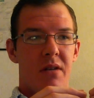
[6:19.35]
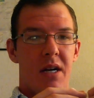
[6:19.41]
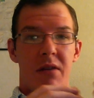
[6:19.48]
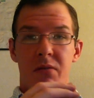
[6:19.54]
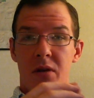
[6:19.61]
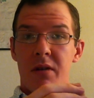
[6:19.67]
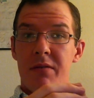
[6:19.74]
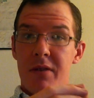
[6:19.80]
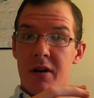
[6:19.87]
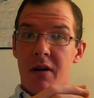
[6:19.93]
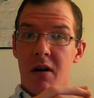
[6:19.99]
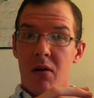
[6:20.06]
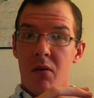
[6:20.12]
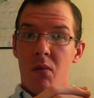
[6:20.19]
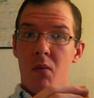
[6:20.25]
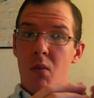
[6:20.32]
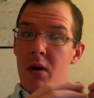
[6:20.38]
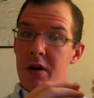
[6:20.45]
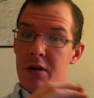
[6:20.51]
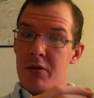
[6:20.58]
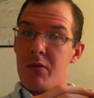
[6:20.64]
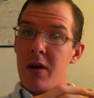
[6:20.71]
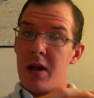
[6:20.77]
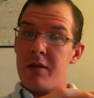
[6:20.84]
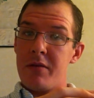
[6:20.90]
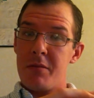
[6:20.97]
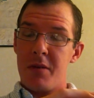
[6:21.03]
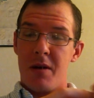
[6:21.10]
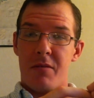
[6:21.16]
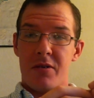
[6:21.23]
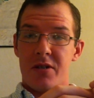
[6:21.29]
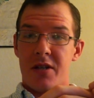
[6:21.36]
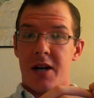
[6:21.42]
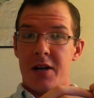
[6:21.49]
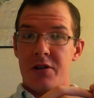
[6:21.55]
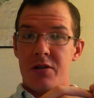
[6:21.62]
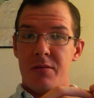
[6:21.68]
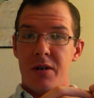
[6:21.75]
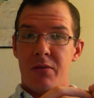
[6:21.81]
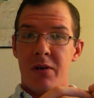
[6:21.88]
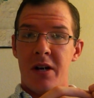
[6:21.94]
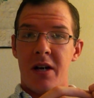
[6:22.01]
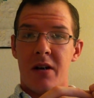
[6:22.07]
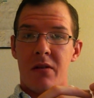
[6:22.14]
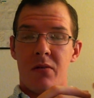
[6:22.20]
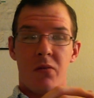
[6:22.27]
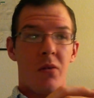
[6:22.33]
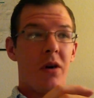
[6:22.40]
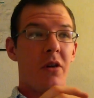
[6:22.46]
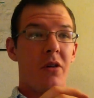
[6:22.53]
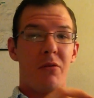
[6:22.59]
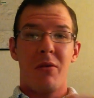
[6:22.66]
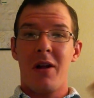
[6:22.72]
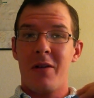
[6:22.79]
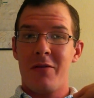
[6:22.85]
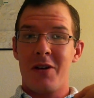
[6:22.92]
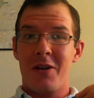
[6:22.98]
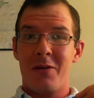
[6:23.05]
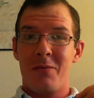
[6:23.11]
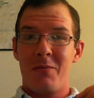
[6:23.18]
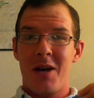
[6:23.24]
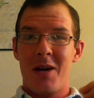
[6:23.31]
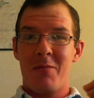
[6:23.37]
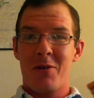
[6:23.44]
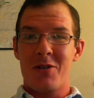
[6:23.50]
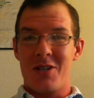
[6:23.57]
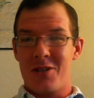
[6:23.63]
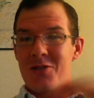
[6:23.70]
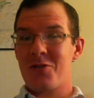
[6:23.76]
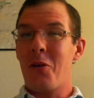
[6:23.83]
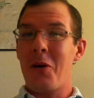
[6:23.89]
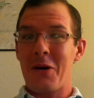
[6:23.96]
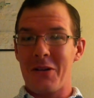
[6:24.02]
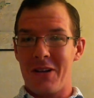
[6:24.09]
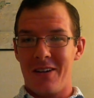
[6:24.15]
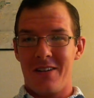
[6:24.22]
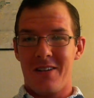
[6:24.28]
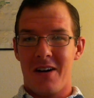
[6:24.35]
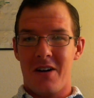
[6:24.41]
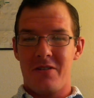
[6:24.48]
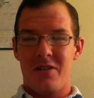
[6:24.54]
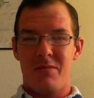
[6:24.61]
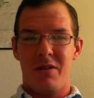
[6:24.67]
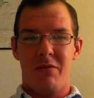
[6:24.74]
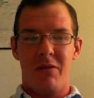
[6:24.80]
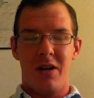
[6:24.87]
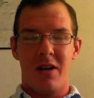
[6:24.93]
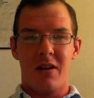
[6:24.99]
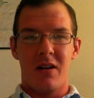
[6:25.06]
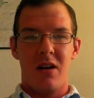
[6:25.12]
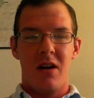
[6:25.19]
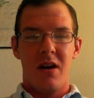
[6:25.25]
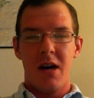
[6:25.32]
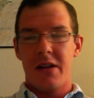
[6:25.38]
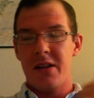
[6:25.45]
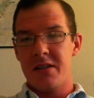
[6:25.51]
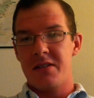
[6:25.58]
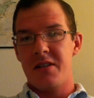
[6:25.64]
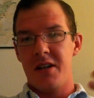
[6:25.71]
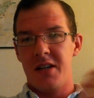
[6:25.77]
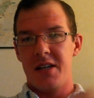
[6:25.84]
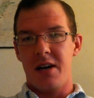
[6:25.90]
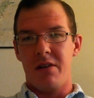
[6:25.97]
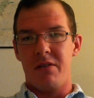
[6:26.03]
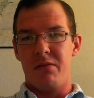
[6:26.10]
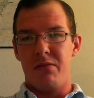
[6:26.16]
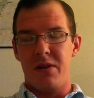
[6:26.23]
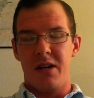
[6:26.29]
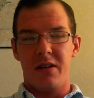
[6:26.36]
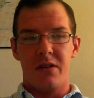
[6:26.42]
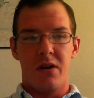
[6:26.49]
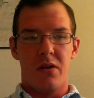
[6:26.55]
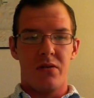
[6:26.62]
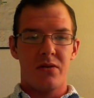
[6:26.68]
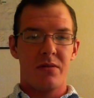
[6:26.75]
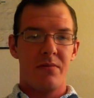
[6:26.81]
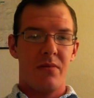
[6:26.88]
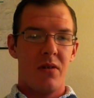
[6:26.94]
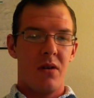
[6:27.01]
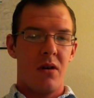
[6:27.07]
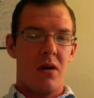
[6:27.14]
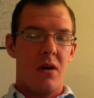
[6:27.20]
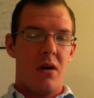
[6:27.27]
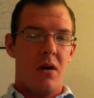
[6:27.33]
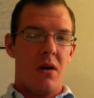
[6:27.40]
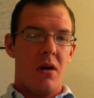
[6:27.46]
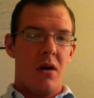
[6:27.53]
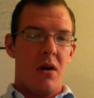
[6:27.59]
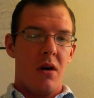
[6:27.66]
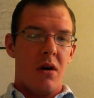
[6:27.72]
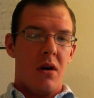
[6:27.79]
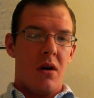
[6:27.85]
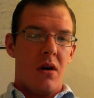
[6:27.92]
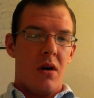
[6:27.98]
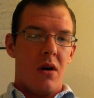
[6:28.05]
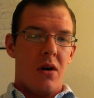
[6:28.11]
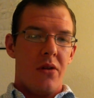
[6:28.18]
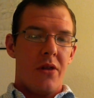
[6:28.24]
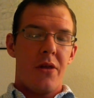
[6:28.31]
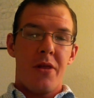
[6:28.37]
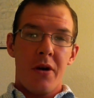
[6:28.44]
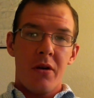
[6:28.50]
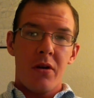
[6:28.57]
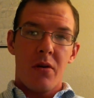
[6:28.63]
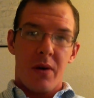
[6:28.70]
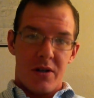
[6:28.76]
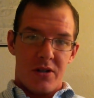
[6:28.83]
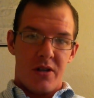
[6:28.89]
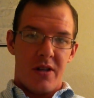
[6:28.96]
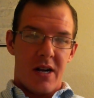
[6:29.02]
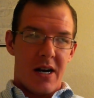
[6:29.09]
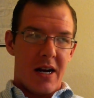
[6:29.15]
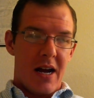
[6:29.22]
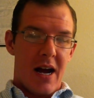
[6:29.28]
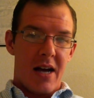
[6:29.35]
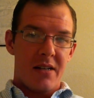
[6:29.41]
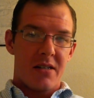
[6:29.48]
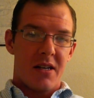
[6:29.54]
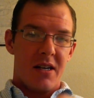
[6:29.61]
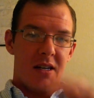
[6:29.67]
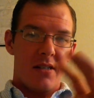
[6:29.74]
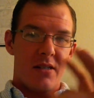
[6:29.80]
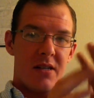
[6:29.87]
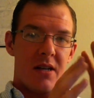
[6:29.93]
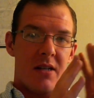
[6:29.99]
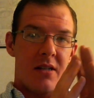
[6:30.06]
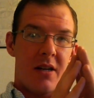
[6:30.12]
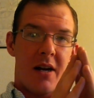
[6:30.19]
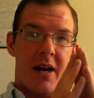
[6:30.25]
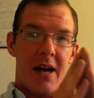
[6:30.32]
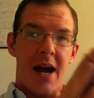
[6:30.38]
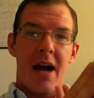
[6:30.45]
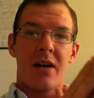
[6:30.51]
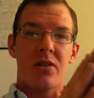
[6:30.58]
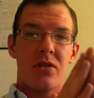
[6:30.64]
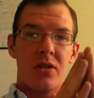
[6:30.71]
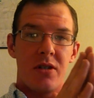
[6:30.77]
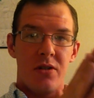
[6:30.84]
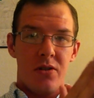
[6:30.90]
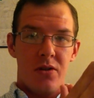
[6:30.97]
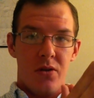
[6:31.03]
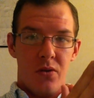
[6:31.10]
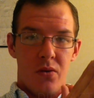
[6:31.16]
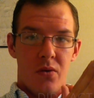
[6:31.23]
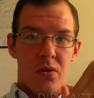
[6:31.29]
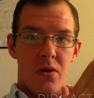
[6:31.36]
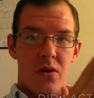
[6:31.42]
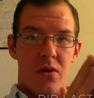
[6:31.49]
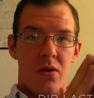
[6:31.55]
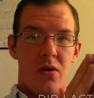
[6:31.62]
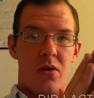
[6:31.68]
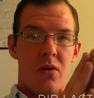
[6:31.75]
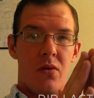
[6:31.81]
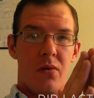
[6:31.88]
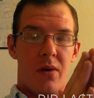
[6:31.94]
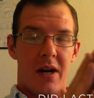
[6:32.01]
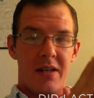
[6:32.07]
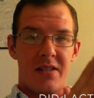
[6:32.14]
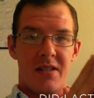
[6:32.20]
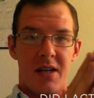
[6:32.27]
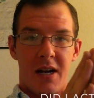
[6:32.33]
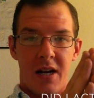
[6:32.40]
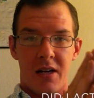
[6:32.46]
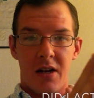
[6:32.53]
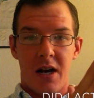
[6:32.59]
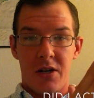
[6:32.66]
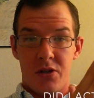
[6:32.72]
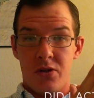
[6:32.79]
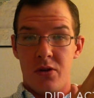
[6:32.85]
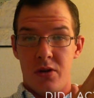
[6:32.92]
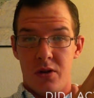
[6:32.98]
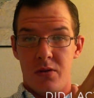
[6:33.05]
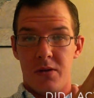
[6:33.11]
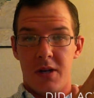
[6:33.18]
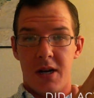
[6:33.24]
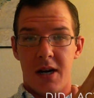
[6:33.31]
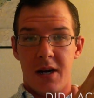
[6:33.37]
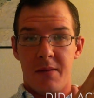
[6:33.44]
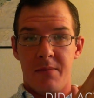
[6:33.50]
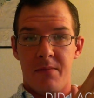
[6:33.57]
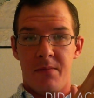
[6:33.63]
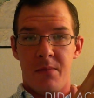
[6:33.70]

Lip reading: and really figure out what are the relevant papers that I should be reading, what are the relevant papers historically I should be reading, and then sitting down and reading those. The third question that I ask is, did I actually do what I said I should do today?